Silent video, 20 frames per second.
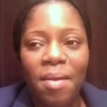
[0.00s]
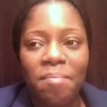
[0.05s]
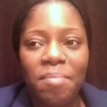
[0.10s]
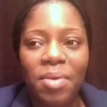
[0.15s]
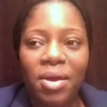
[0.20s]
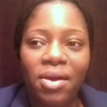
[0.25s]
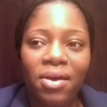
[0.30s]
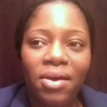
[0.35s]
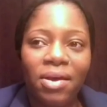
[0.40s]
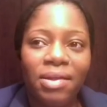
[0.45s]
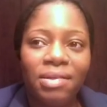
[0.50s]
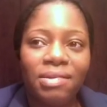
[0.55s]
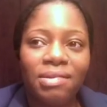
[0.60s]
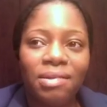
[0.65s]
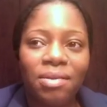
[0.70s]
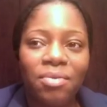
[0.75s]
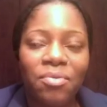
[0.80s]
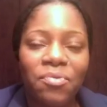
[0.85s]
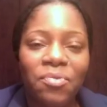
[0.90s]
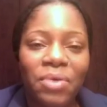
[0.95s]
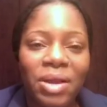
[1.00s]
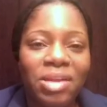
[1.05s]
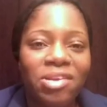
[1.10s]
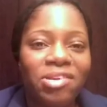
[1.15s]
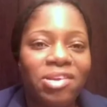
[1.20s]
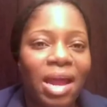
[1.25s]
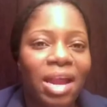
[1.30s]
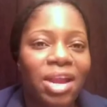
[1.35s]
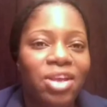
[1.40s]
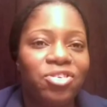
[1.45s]
Because when
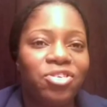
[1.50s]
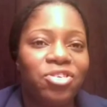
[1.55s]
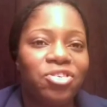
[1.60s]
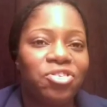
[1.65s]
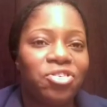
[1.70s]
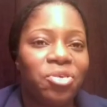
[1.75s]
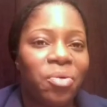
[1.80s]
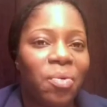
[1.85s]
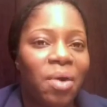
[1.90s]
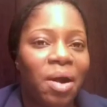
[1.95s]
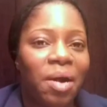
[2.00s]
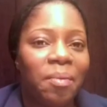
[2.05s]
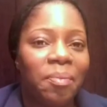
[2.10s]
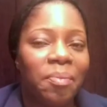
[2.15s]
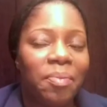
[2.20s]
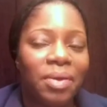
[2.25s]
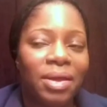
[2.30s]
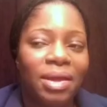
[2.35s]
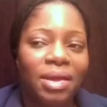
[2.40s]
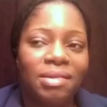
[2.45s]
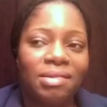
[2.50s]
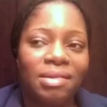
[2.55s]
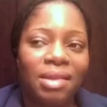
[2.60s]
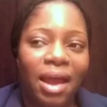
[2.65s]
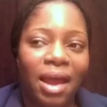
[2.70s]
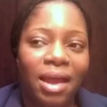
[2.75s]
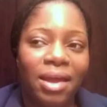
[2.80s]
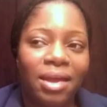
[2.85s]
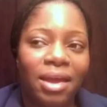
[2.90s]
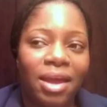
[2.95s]
challenges show up, it's
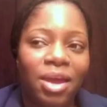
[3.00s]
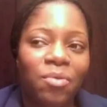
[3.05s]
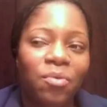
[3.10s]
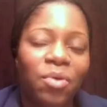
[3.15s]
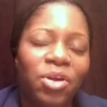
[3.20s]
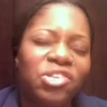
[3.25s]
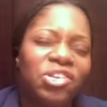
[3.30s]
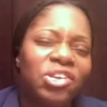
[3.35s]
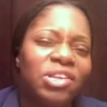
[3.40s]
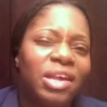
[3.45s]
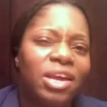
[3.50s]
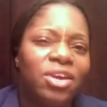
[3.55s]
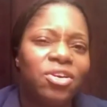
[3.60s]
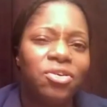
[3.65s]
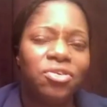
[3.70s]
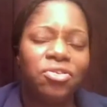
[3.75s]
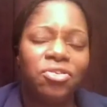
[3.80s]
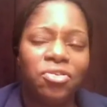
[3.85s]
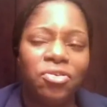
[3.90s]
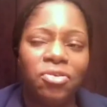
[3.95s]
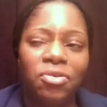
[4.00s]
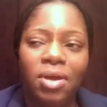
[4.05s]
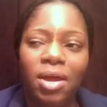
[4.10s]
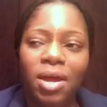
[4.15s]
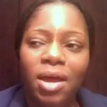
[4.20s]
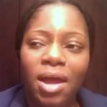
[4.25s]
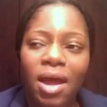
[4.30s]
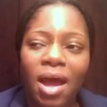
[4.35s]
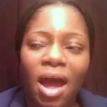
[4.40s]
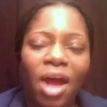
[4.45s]
like it wants to take you to
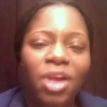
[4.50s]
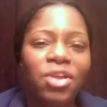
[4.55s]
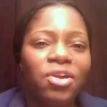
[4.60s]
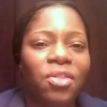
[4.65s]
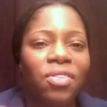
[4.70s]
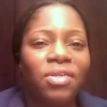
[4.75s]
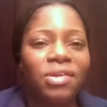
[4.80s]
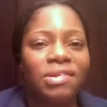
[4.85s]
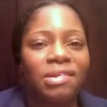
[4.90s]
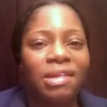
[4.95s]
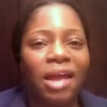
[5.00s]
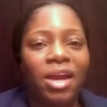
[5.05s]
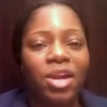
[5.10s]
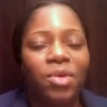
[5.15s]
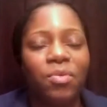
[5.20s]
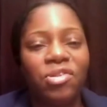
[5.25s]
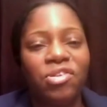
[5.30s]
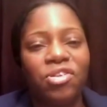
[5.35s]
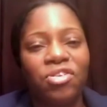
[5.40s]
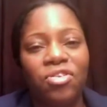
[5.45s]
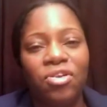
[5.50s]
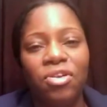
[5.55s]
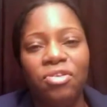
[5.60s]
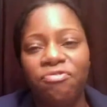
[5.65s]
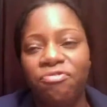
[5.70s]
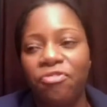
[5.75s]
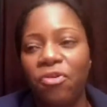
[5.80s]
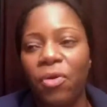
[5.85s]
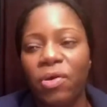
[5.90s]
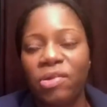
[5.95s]
another side. It wants you to
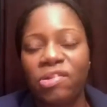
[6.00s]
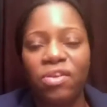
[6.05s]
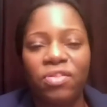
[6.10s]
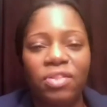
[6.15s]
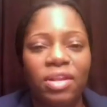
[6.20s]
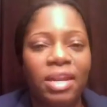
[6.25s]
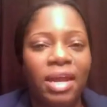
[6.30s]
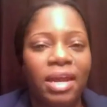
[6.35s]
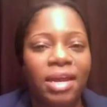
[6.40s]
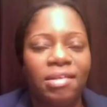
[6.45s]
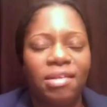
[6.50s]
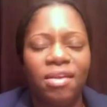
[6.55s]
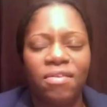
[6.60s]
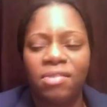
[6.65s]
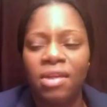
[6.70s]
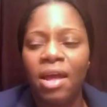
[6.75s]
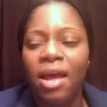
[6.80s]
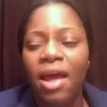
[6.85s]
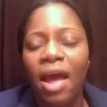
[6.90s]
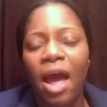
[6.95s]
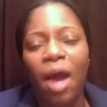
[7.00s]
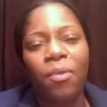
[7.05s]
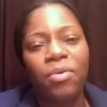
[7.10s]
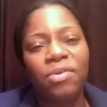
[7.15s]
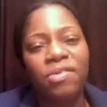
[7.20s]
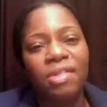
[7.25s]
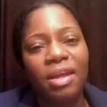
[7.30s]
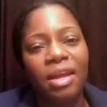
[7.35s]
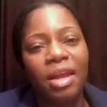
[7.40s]
focus on the negatives. I was thinking